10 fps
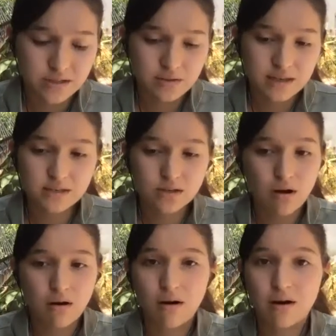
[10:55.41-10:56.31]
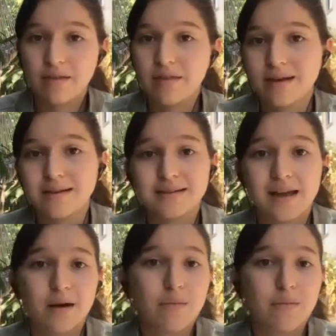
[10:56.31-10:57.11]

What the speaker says: So these are things like